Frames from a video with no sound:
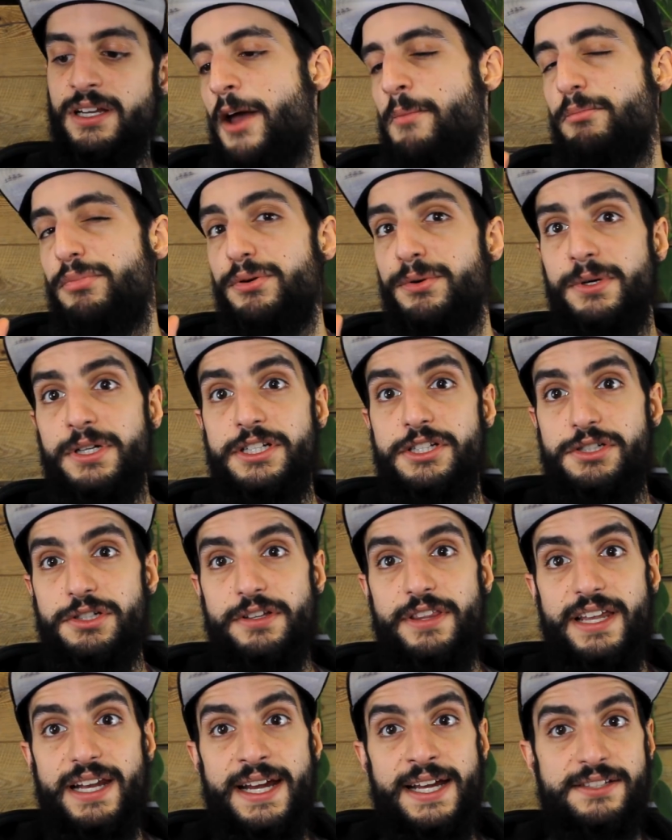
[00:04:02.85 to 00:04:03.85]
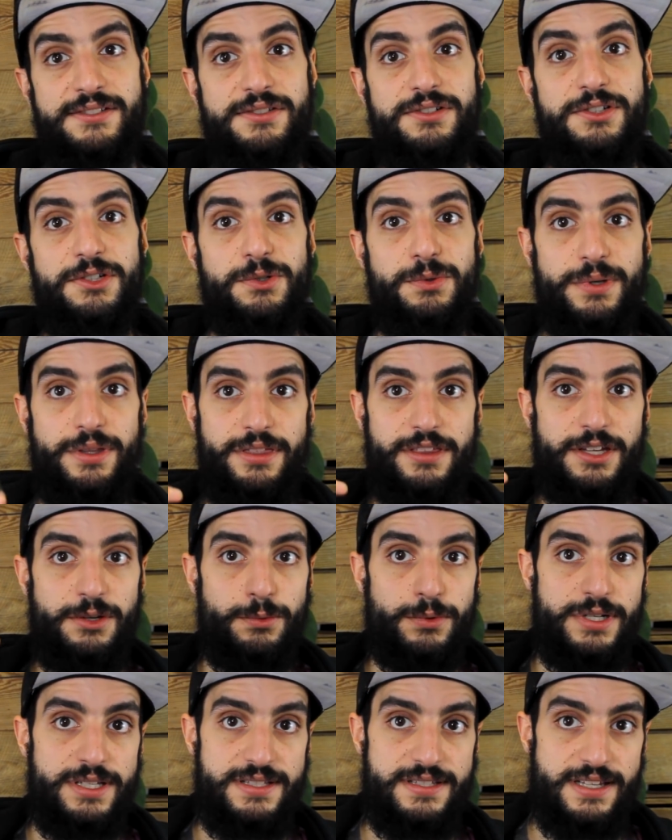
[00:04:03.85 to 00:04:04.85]
I'm pretty sure that has to do with the
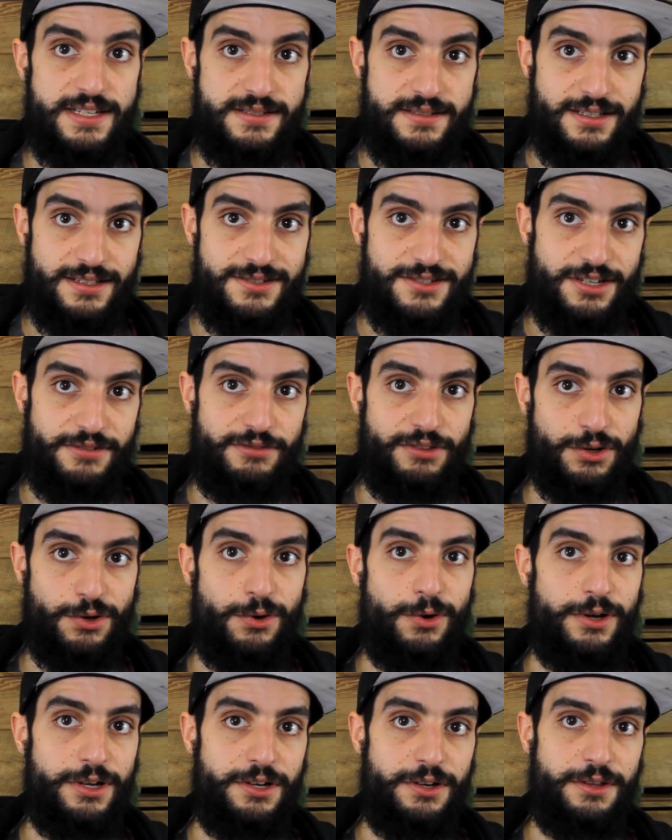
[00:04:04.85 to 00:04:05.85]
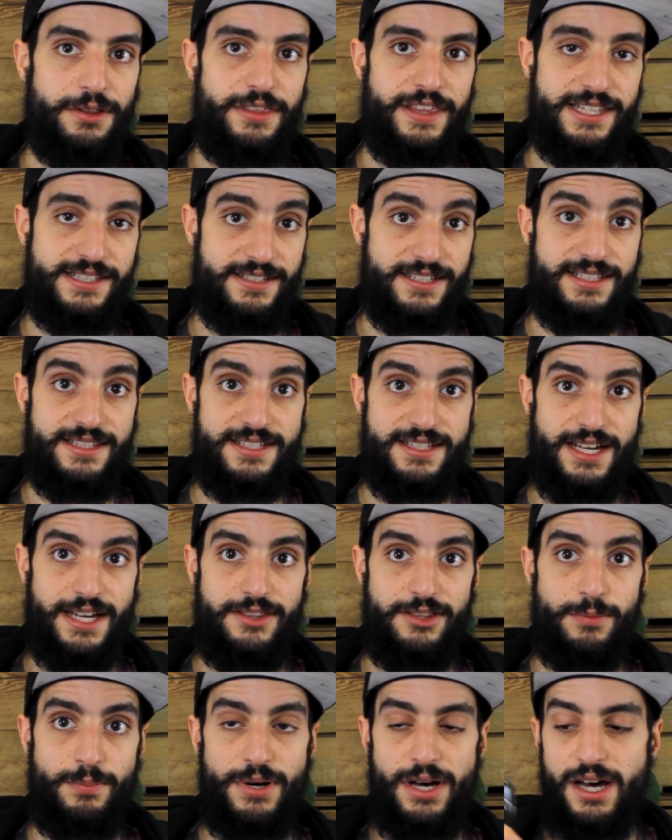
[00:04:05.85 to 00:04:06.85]
resistance of the coil that's
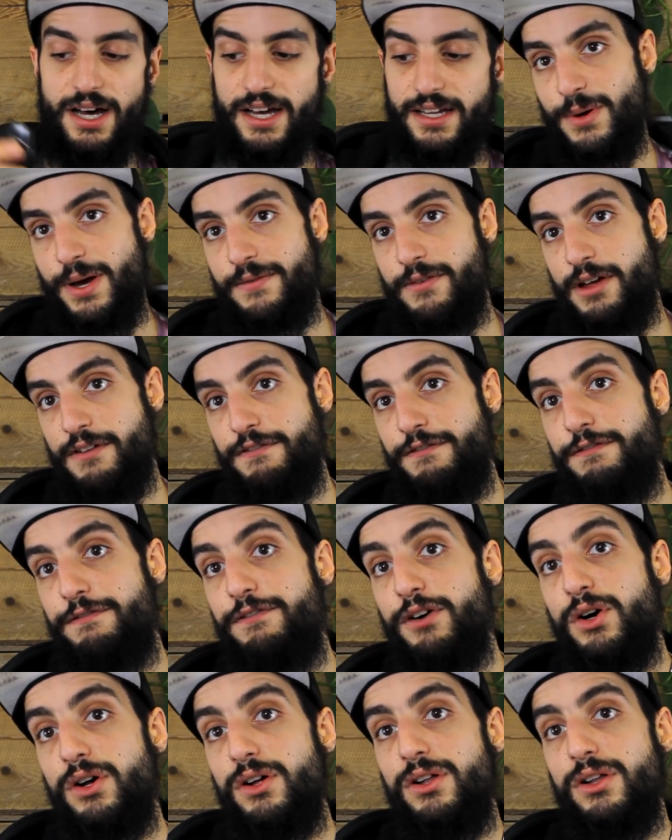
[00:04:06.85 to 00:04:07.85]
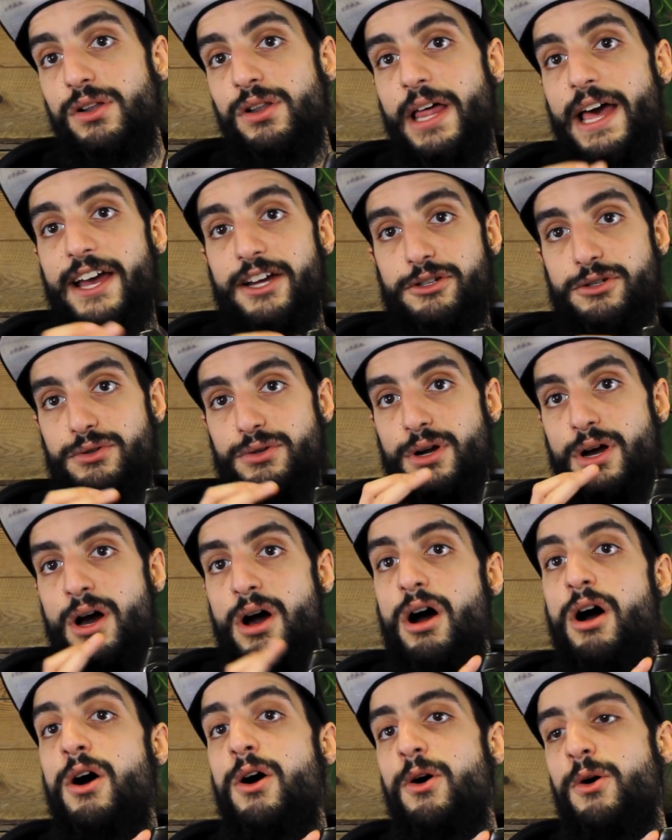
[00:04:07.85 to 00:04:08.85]
inside the pod. You have a full extra
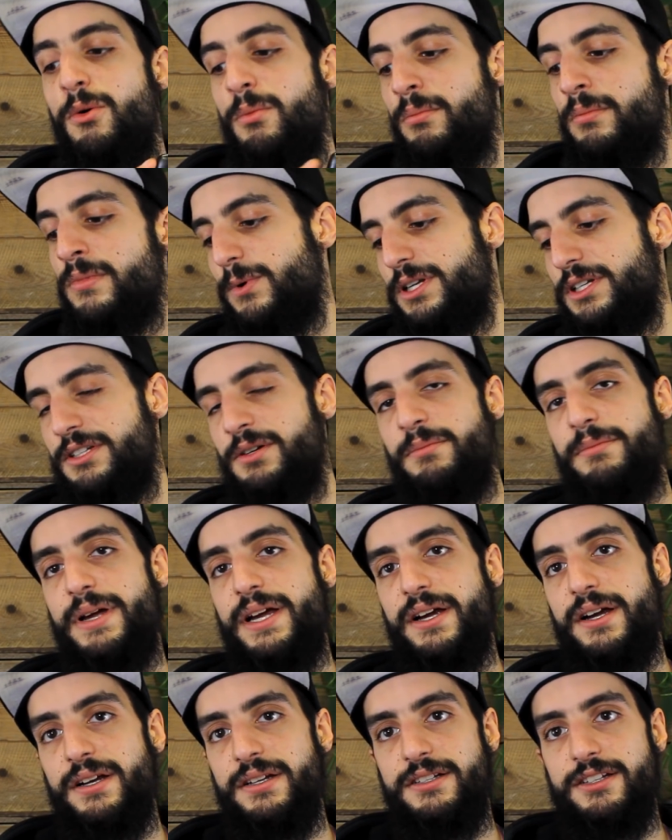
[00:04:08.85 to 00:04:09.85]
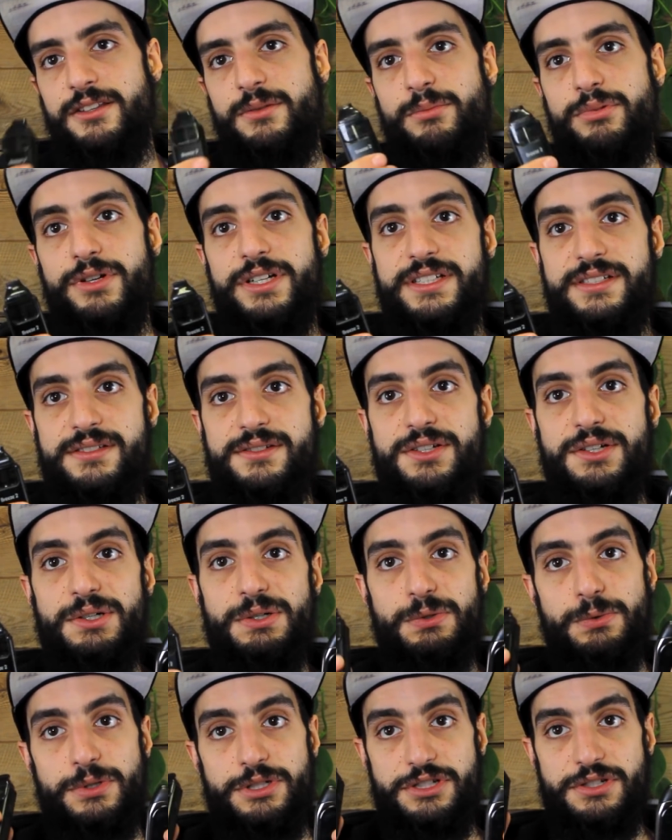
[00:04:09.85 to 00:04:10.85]
ohm when compared to the Breeze
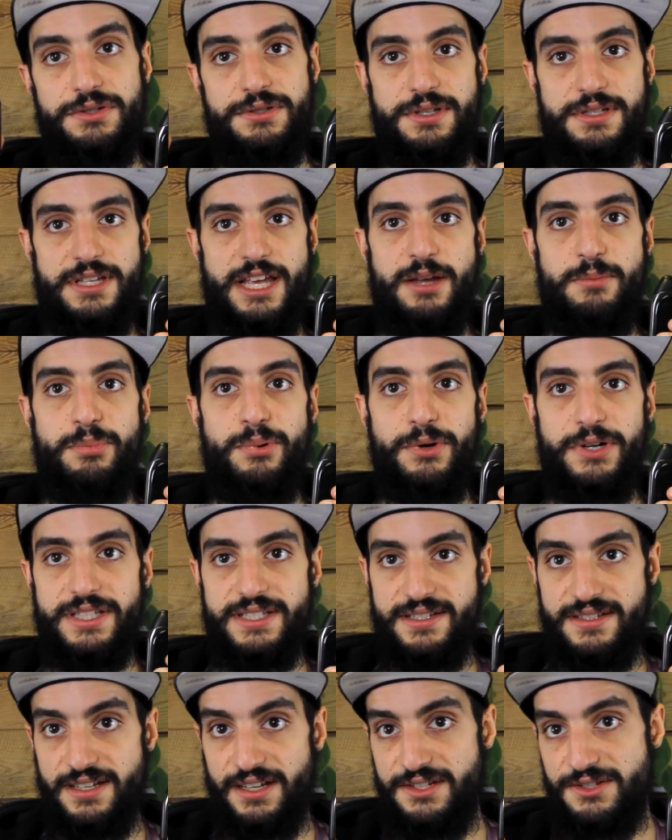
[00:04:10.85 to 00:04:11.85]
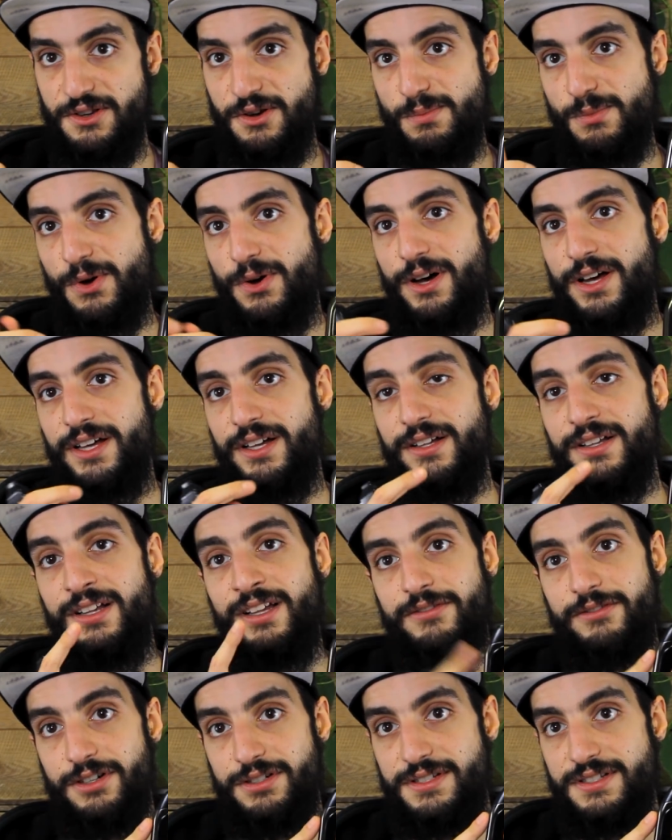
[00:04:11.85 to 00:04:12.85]
2, which uses a 0.6 ohm coil
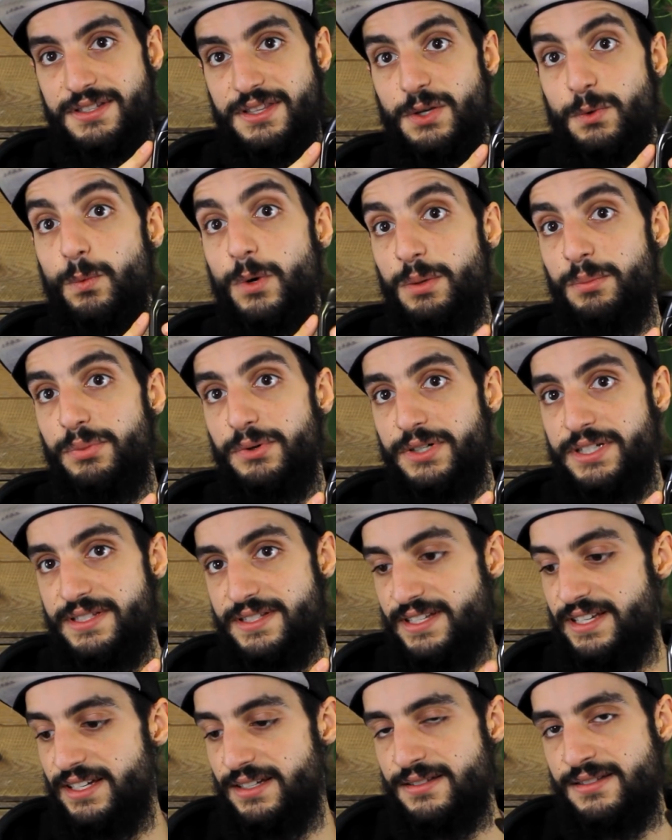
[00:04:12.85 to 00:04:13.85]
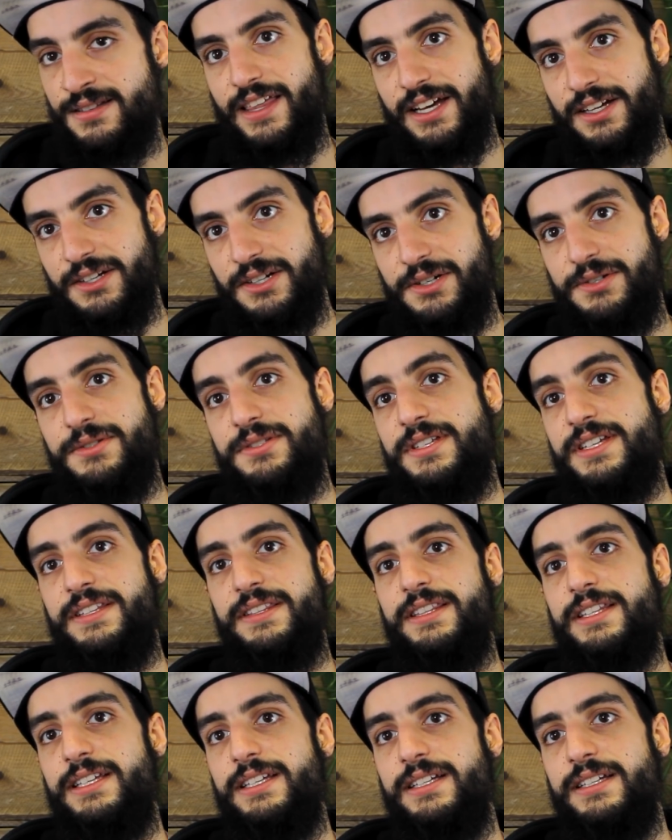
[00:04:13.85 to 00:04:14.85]
versus the 1.6 that goes
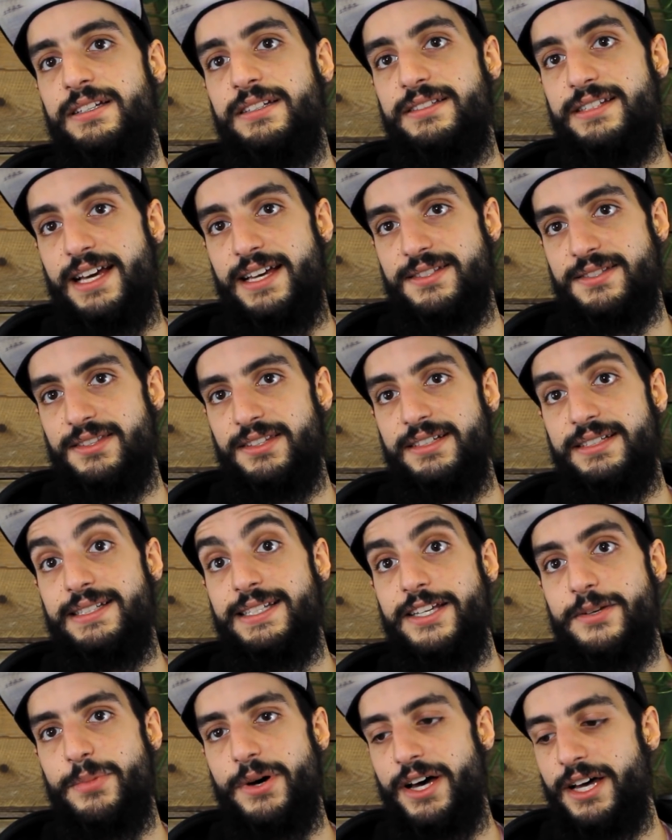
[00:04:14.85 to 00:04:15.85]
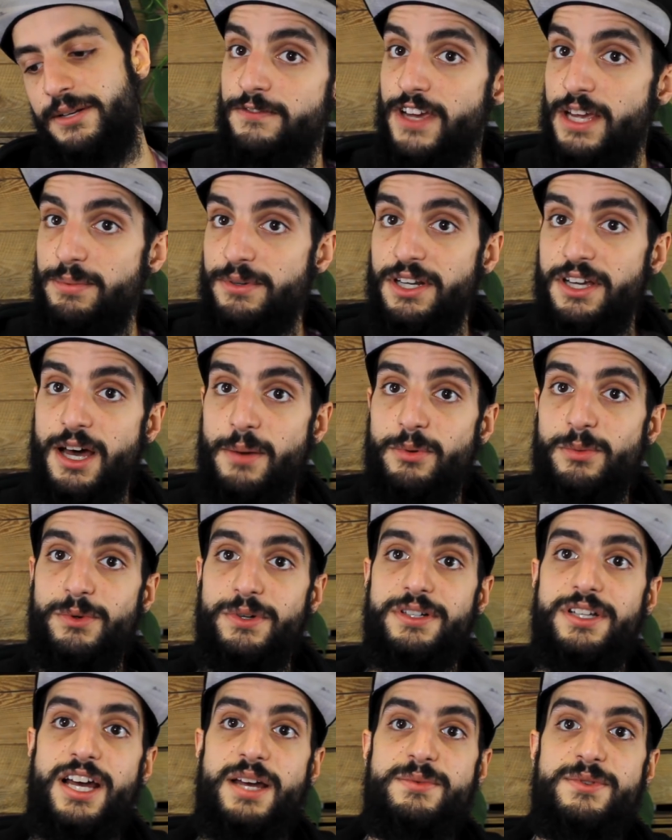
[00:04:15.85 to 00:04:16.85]
in the Telsa Tpod. Vape it a couple more
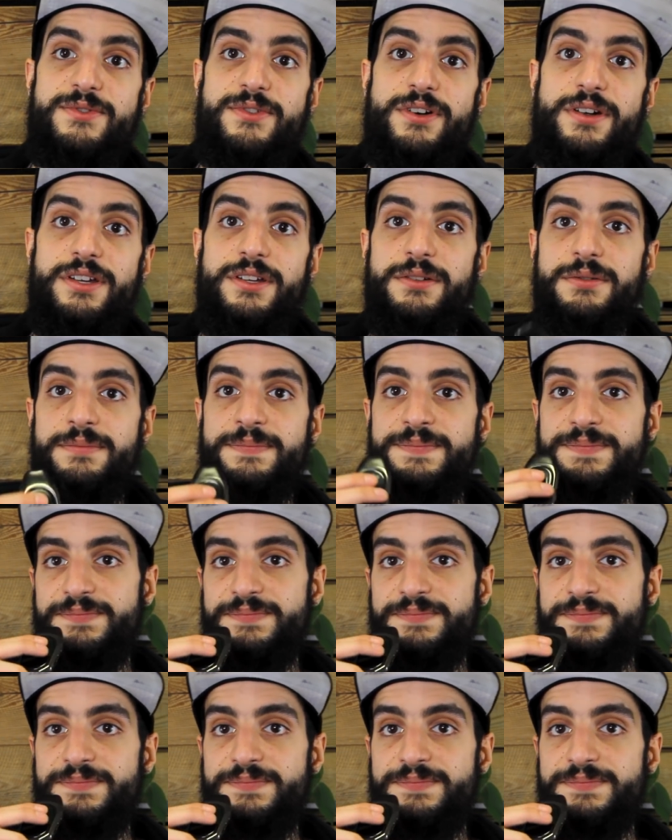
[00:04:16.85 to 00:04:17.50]
times for you.